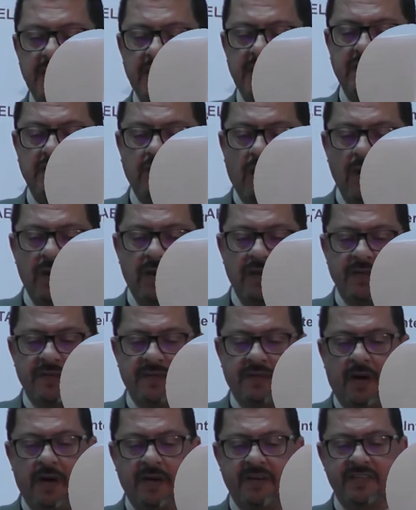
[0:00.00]

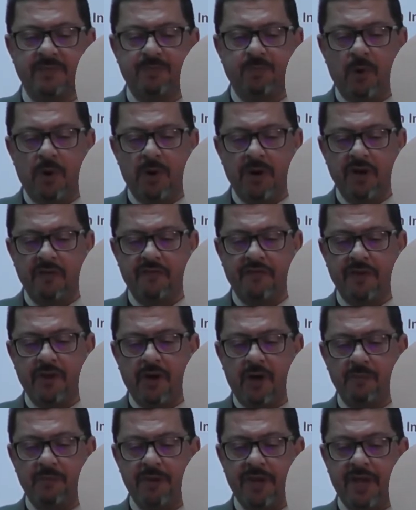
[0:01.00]
Scholars are exploring
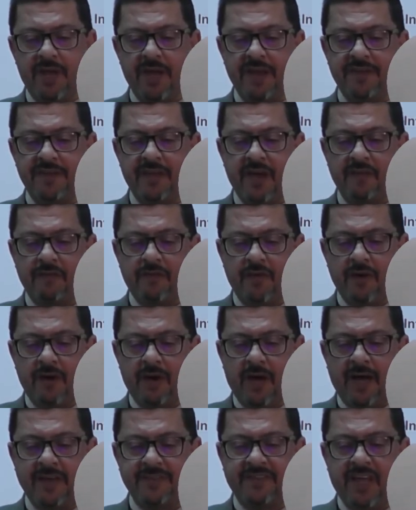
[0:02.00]
phenomena
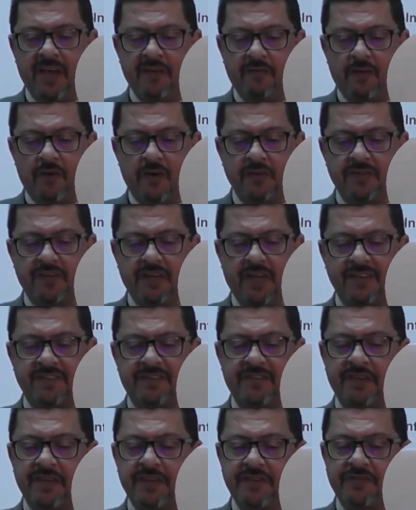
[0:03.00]
as diverse as
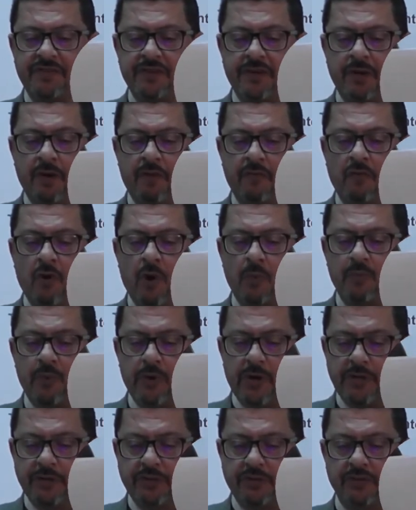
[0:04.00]
the history of
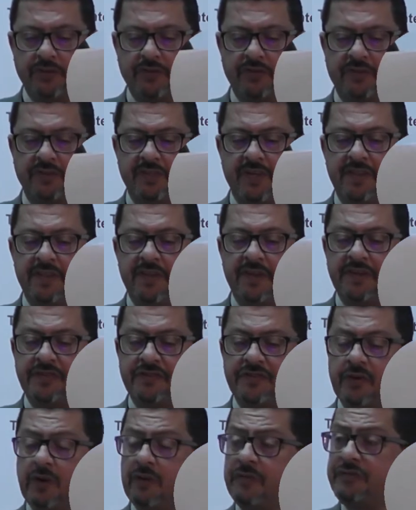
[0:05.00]
corporations and the
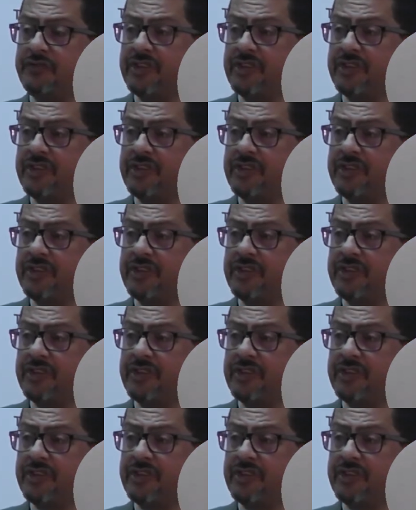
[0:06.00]
history of